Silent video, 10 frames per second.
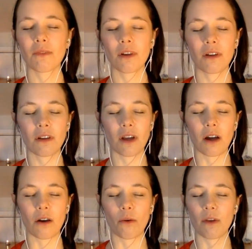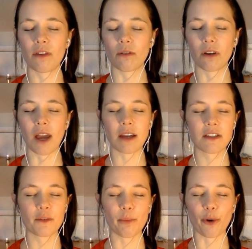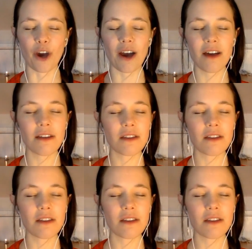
And now with your next breath,